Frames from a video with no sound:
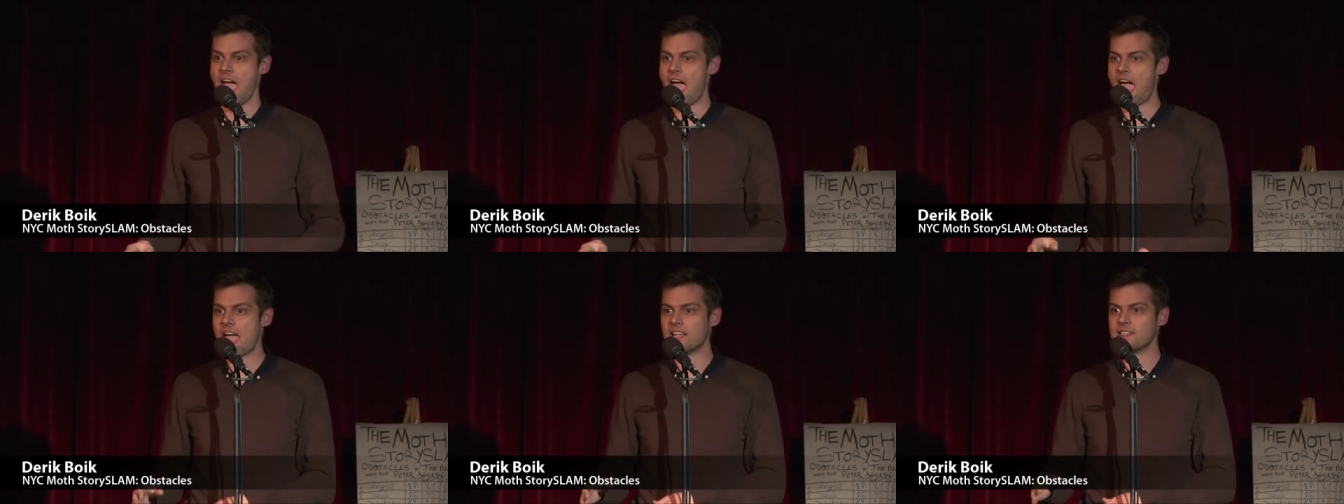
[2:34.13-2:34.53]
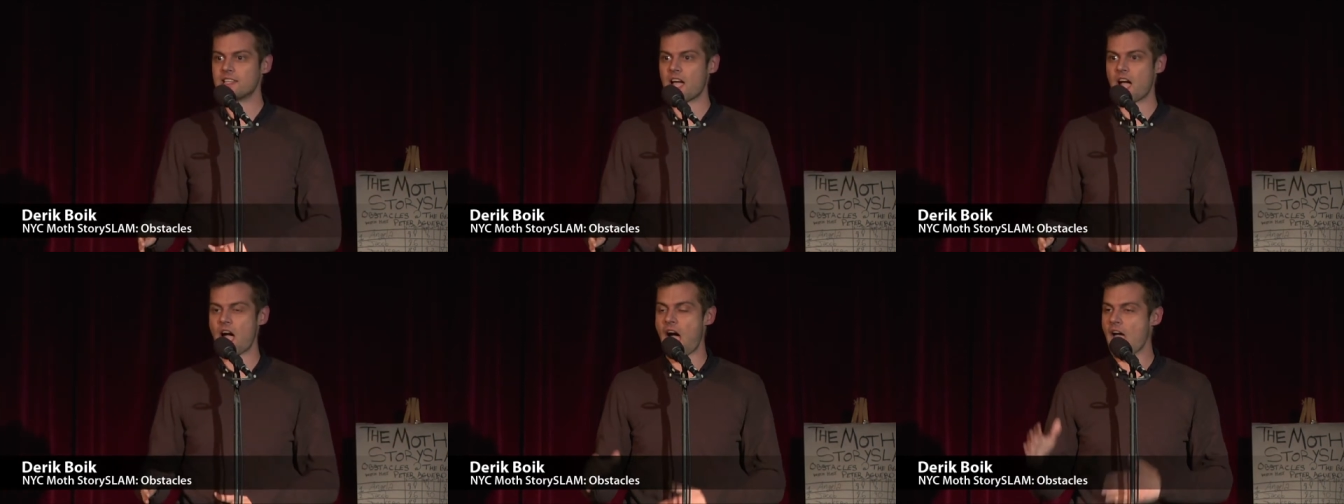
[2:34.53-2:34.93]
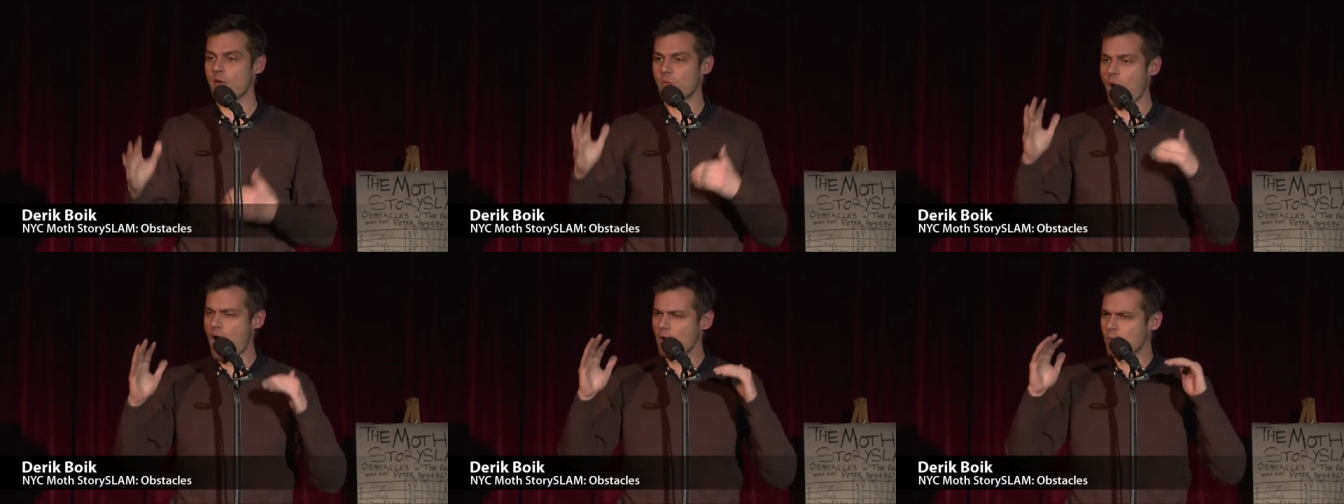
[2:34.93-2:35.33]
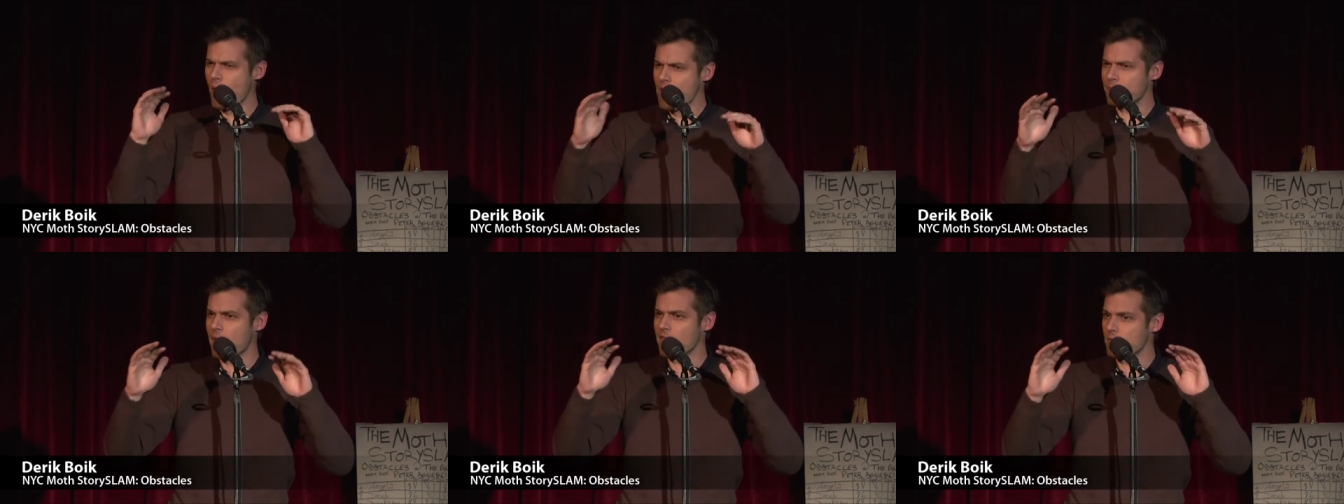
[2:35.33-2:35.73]
And I
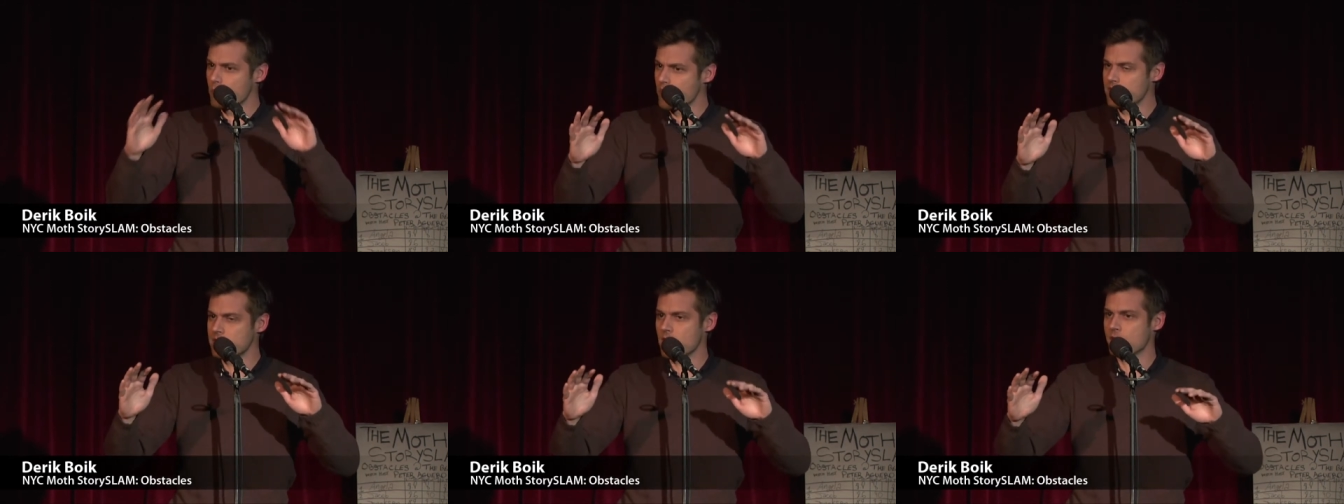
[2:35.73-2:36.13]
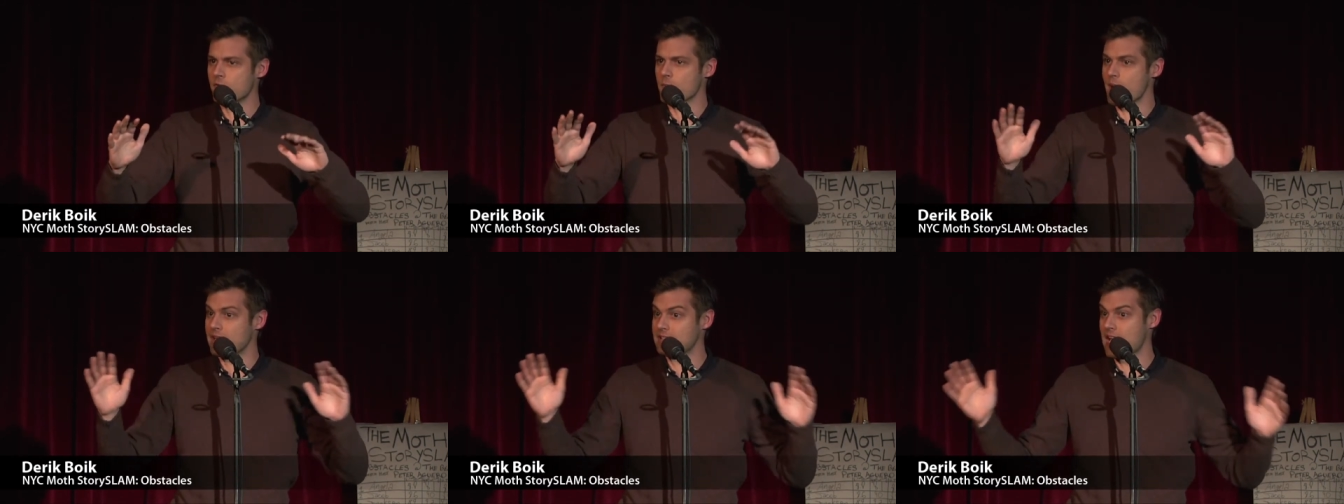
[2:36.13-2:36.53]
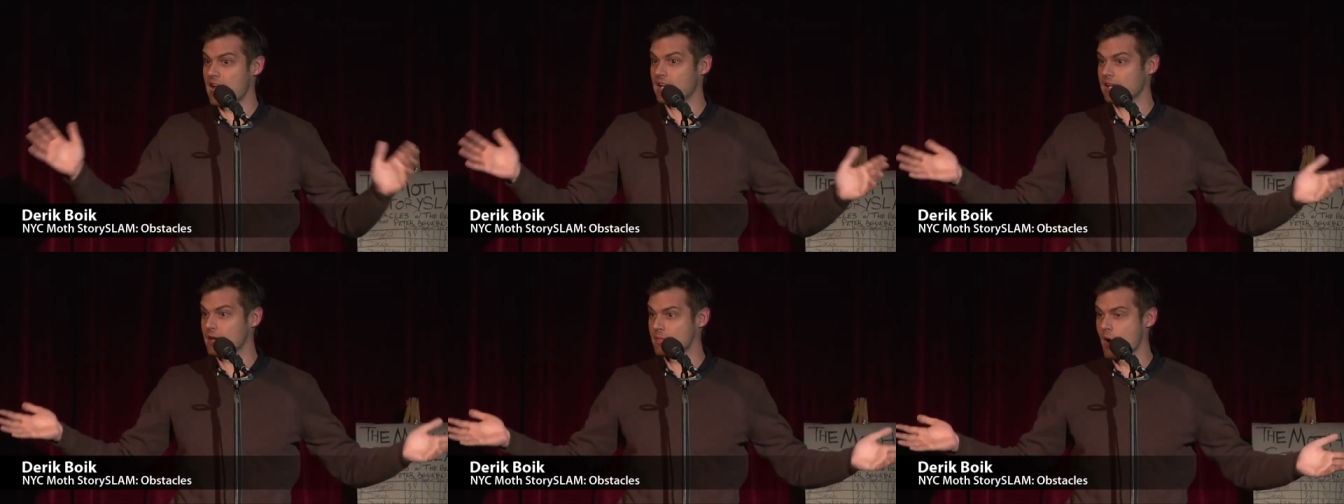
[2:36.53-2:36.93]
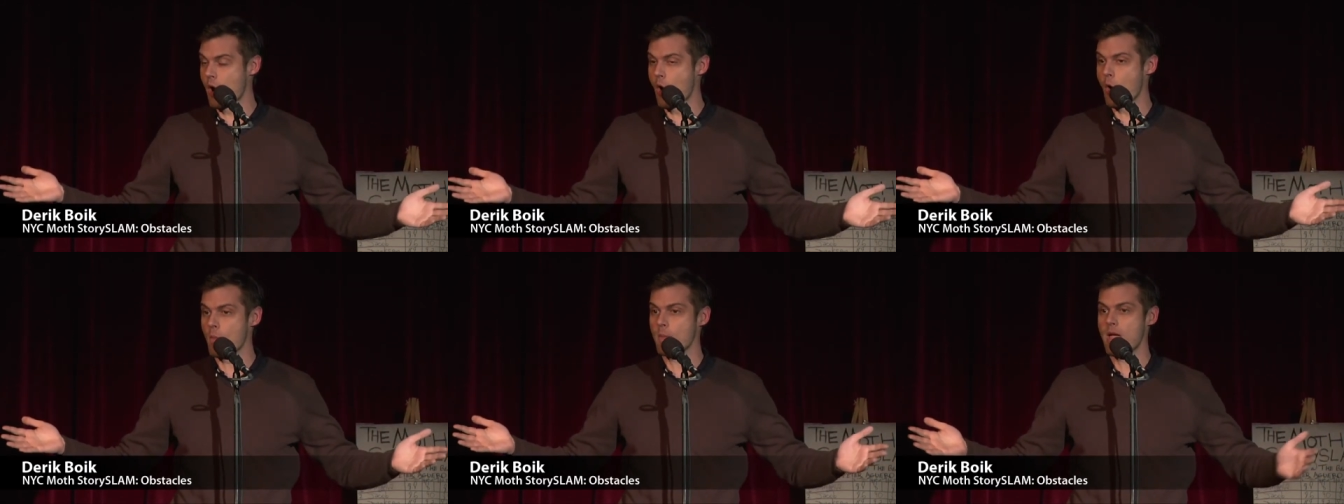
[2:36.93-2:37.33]
wait by the window for my dad to come
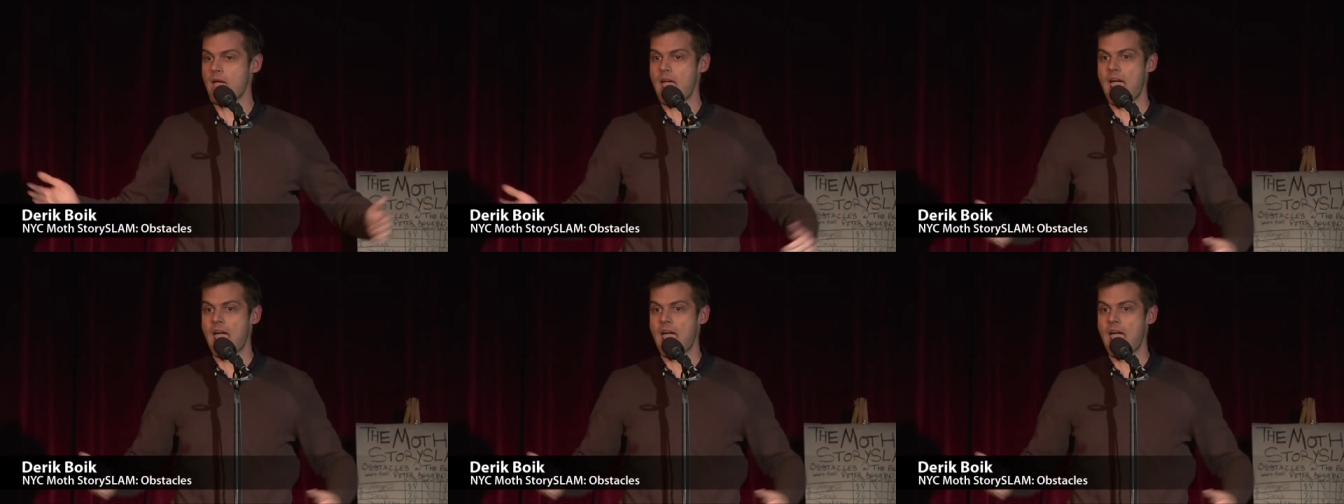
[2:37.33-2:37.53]
home.